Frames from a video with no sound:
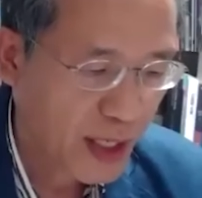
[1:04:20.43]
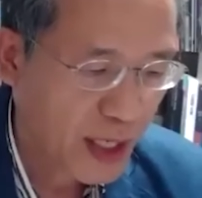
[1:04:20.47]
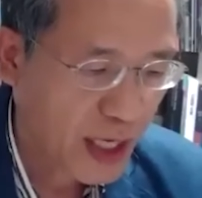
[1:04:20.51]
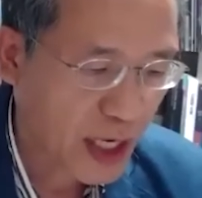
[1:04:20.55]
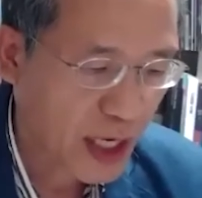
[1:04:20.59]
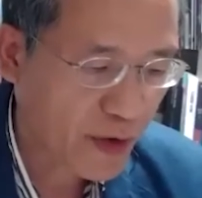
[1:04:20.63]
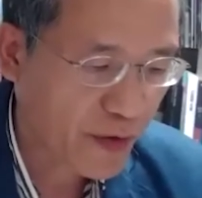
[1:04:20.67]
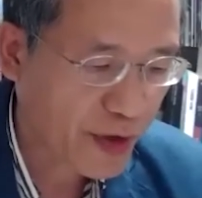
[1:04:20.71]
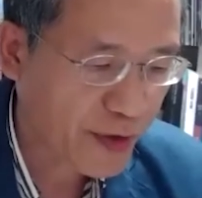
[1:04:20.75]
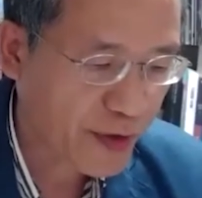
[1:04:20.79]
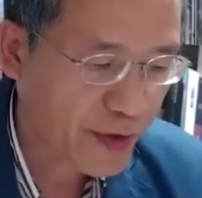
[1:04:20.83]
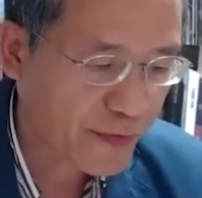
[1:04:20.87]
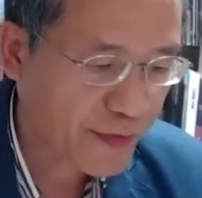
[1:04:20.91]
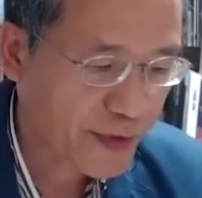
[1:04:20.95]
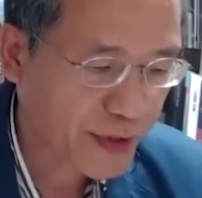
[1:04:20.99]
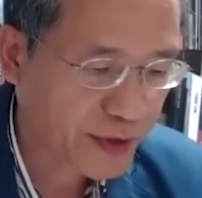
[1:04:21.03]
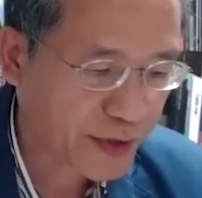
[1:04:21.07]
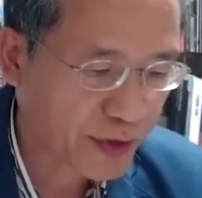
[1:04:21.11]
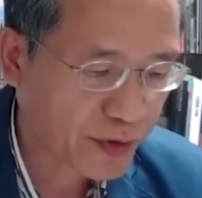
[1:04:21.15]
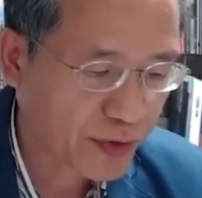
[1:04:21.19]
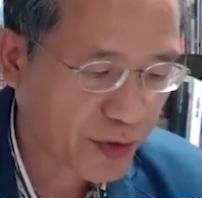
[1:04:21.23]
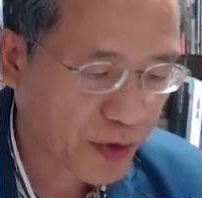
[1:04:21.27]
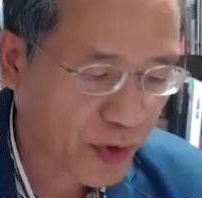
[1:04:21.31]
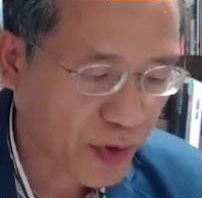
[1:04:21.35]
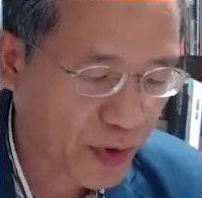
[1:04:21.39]
However,
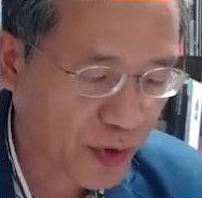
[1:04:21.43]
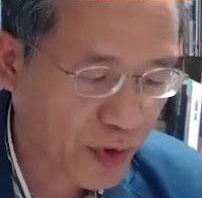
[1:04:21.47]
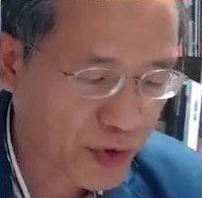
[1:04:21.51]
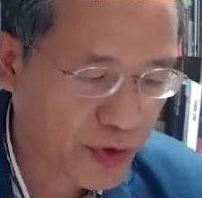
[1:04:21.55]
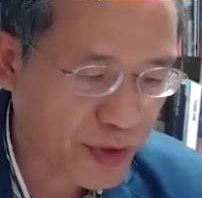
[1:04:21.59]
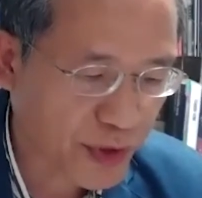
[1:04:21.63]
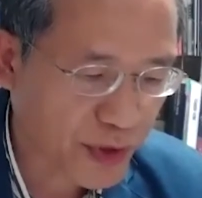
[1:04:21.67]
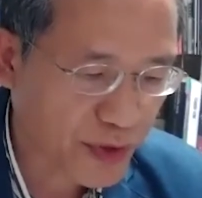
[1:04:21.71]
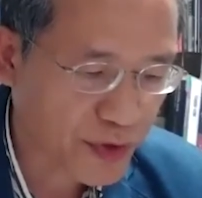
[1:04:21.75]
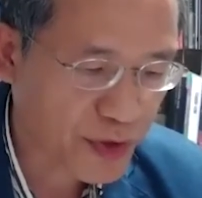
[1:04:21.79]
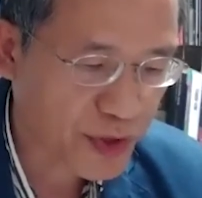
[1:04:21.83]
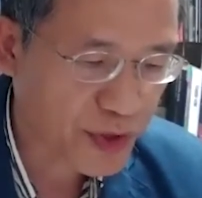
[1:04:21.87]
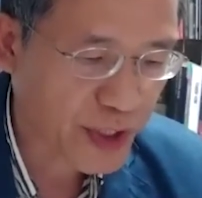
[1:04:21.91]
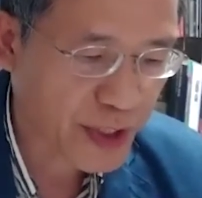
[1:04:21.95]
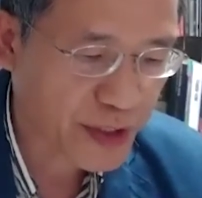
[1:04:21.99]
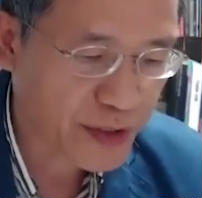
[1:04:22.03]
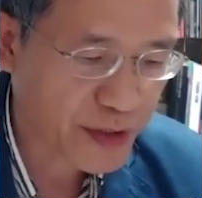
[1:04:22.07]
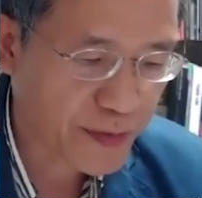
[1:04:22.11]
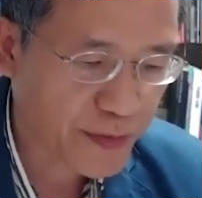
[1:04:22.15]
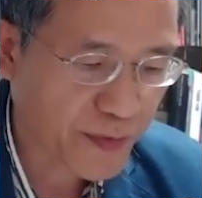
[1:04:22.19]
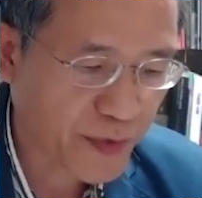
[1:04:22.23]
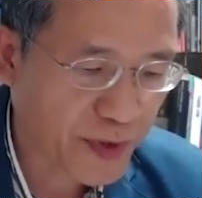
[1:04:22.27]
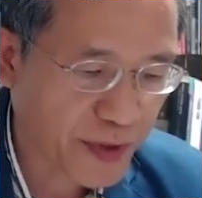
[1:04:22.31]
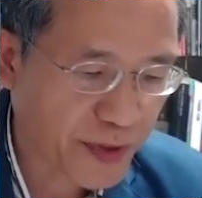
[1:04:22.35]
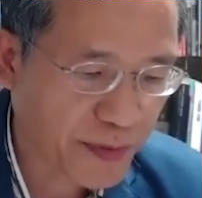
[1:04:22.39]
the North
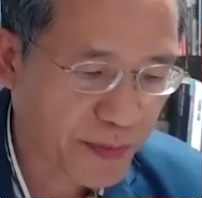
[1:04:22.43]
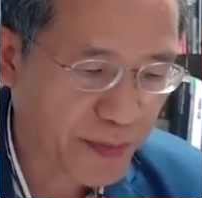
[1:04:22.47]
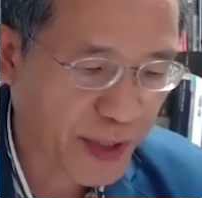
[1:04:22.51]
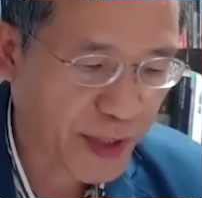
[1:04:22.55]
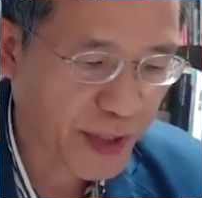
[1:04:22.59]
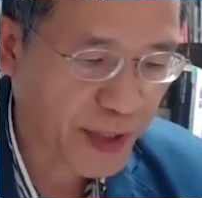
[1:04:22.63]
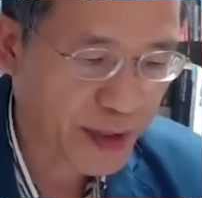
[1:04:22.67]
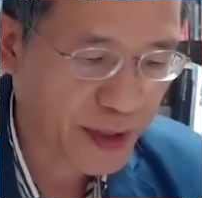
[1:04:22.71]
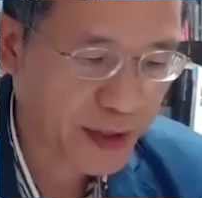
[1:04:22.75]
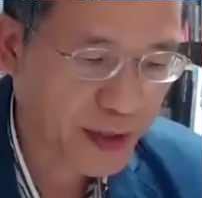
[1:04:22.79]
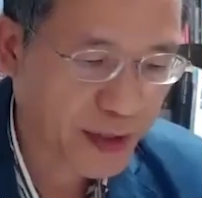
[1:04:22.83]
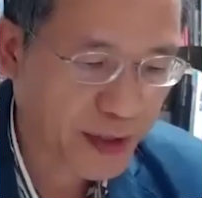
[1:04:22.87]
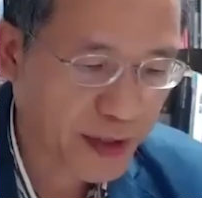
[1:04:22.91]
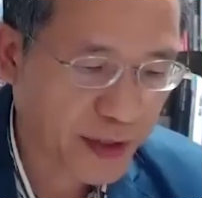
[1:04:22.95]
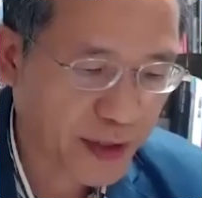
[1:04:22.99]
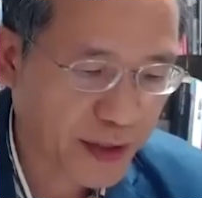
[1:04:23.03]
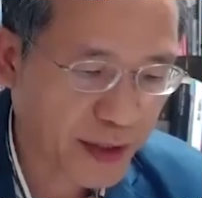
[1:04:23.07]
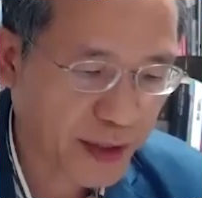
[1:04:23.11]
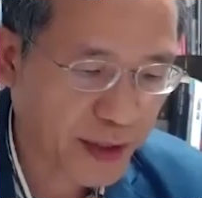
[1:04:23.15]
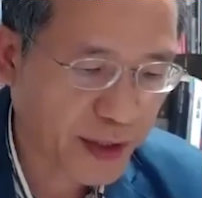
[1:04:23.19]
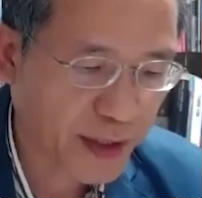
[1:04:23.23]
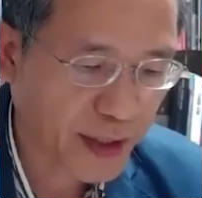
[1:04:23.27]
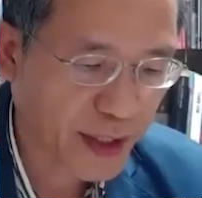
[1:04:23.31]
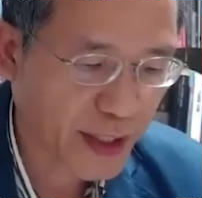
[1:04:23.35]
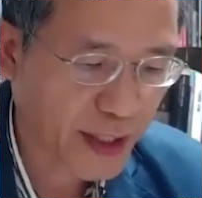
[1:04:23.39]
ostensibly made it
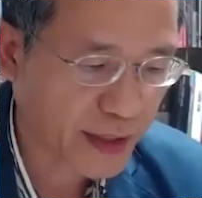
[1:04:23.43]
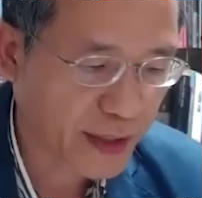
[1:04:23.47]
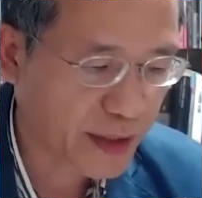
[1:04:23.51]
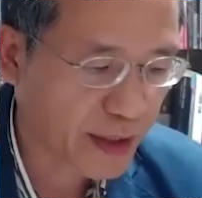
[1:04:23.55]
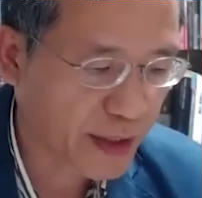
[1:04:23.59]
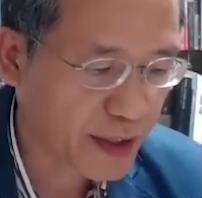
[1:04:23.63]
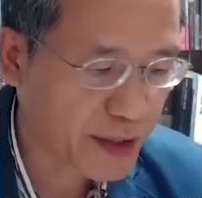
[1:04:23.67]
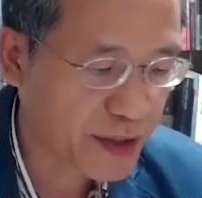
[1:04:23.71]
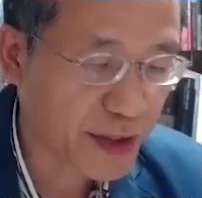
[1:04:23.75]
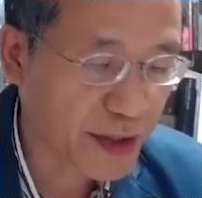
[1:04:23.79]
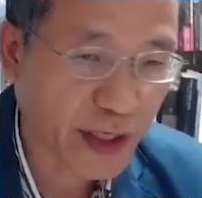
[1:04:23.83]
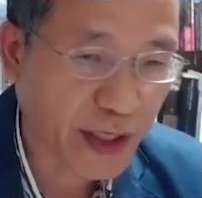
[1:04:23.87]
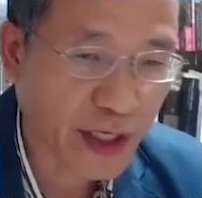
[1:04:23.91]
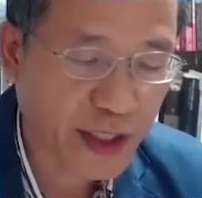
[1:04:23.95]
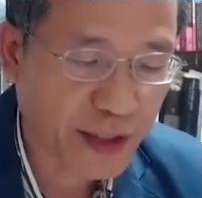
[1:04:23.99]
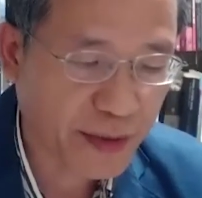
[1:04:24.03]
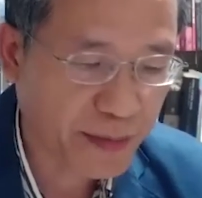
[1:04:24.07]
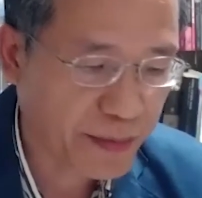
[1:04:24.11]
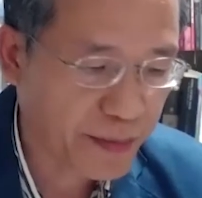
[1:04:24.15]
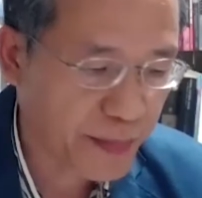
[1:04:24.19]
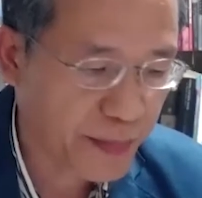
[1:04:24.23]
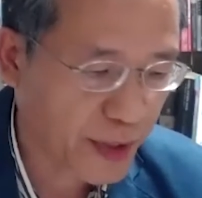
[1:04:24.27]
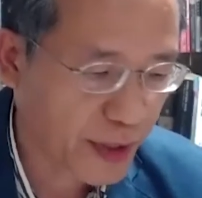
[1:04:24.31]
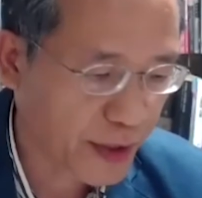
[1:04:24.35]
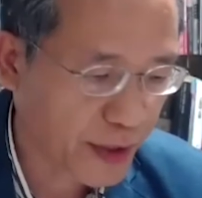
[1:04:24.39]
clear that its
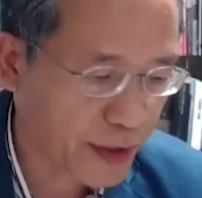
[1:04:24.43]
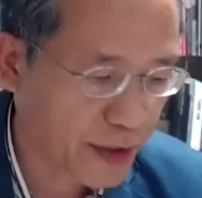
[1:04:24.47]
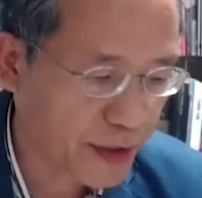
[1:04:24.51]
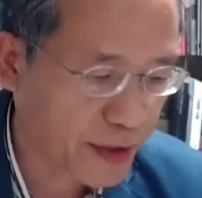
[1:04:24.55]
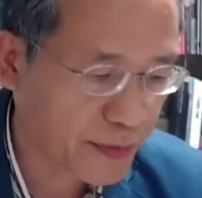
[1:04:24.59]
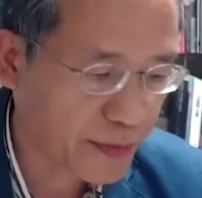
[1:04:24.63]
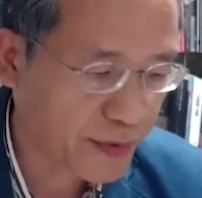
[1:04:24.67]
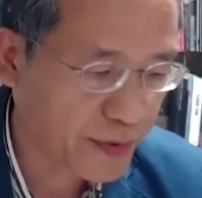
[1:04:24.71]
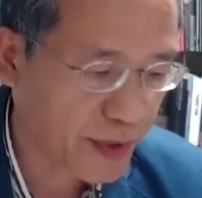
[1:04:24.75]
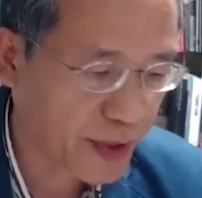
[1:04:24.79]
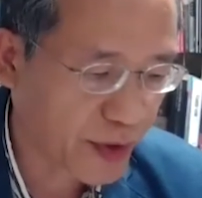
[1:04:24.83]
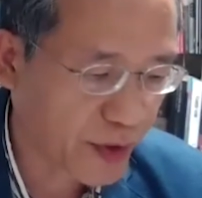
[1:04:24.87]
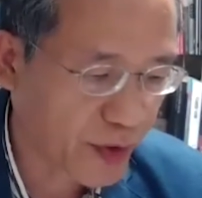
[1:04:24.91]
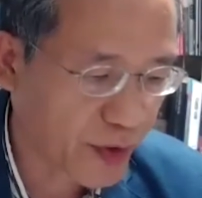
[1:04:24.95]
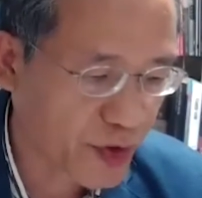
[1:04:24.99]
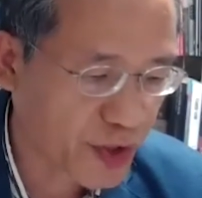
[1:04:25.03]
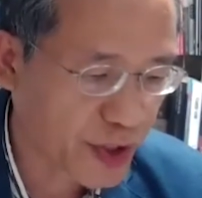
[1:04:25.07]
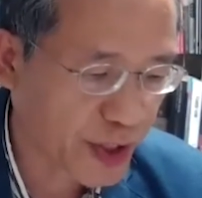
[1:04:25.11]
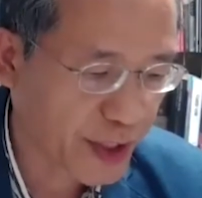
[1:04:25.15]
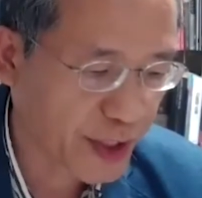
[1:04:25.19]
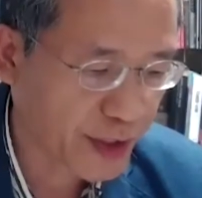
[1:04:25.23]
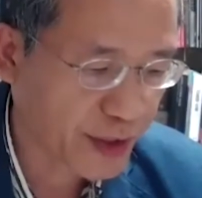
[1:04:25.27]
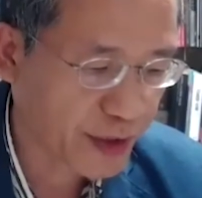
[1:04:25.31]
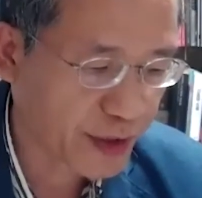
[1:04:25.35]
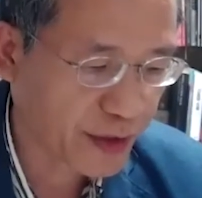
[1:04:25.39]
aim of
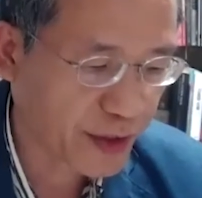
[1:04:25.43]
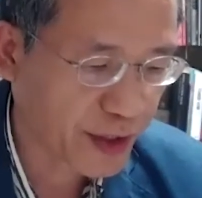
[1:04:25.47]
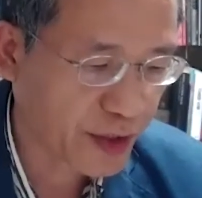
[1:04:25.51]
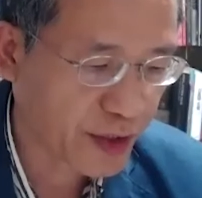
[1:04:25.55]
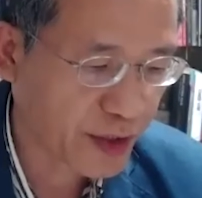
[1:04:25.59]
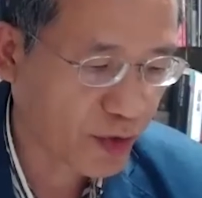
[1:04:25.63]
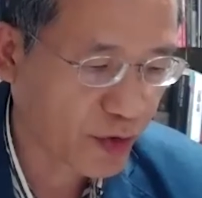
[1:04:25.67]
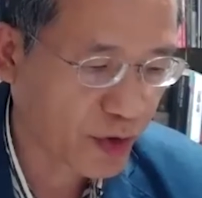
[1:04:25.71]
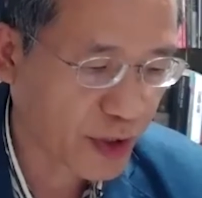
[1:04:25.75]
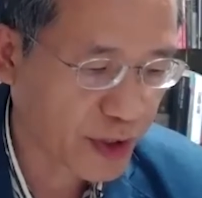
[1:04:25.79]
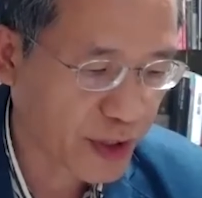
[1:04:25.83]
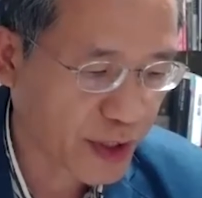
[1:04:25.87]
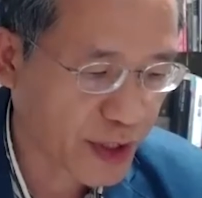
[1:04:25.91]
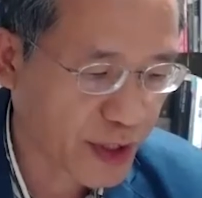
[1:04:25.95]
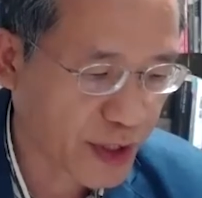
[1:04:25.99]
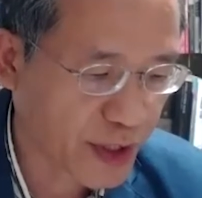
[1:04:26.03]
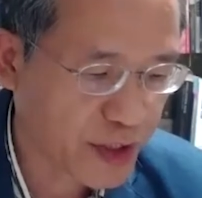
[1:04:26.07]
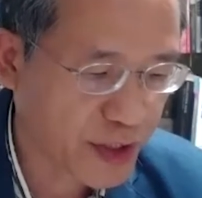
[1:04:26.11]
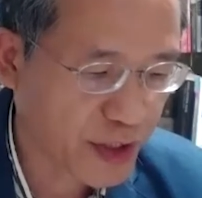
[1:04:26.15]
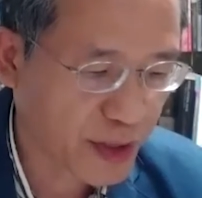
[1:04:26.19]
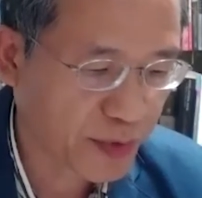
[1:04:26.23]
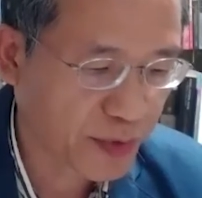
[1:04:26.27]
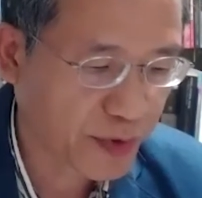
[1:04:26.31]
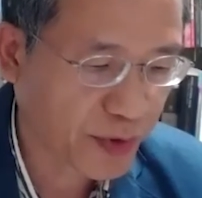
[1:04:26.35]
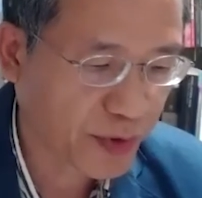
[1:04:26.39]
negotiated
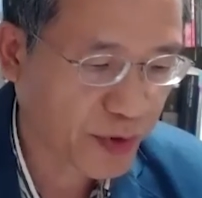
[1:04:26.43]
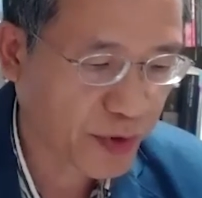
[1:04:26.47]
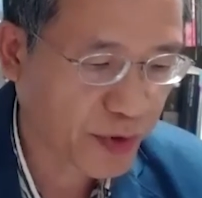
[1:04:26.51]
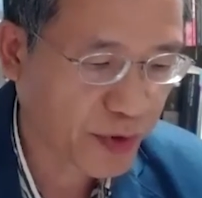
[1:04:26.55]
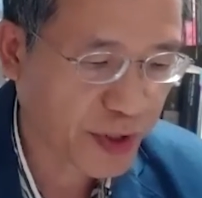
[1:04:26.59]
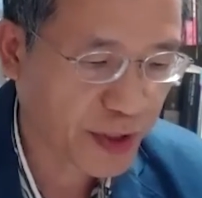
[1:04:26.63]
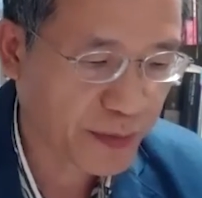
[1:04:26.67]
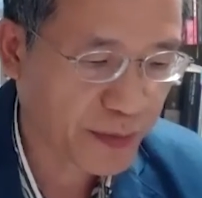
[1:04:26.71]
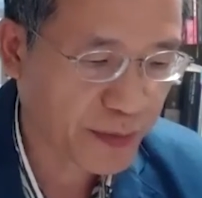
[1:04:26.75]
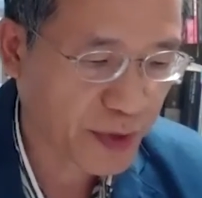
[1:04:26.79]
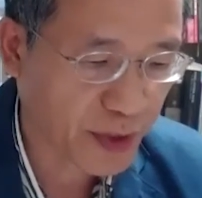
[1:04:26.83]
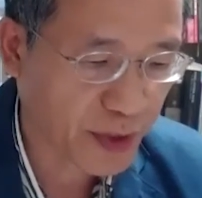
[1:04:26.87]
denuclearization of the Korean